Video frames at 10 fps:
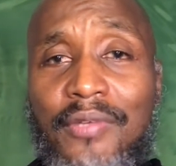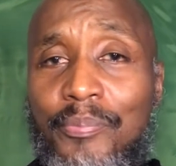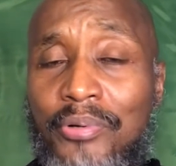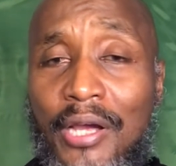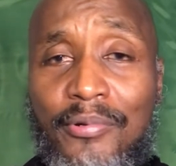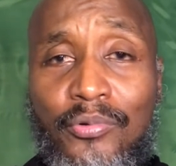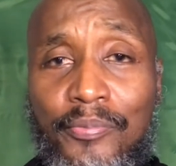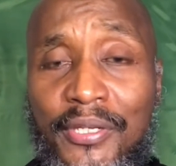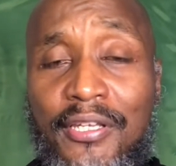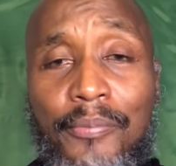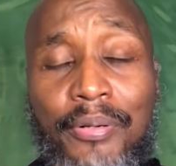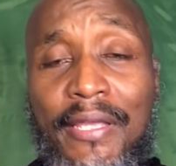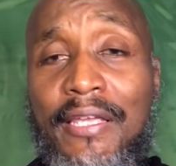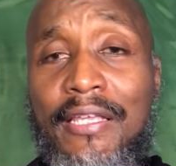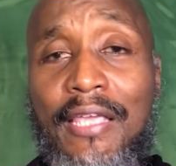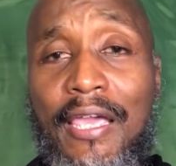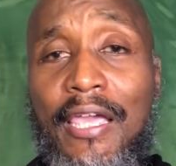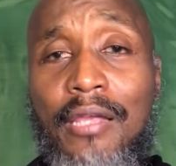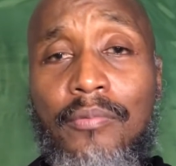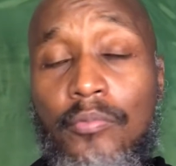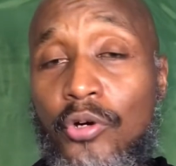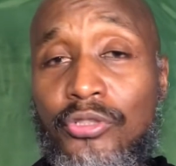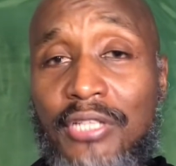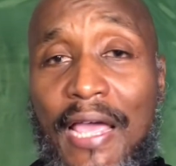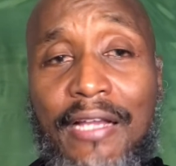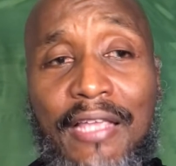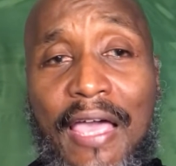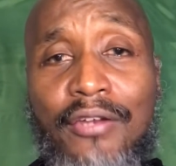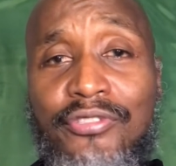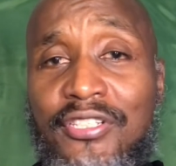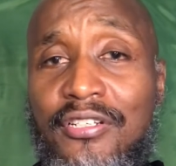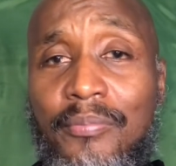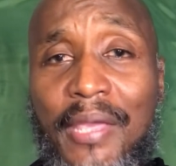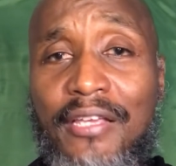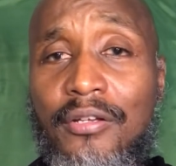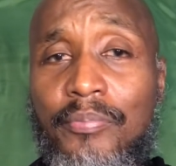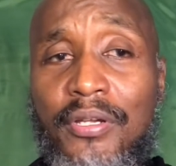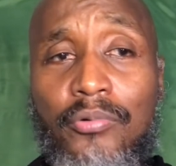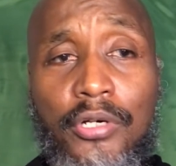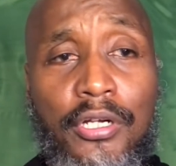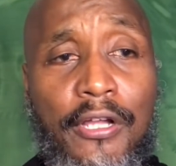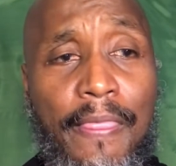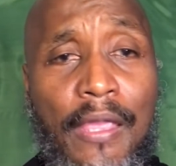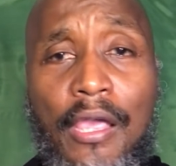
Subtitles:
Probably will be in the play-in game. Most likely, I don't see them making a big run.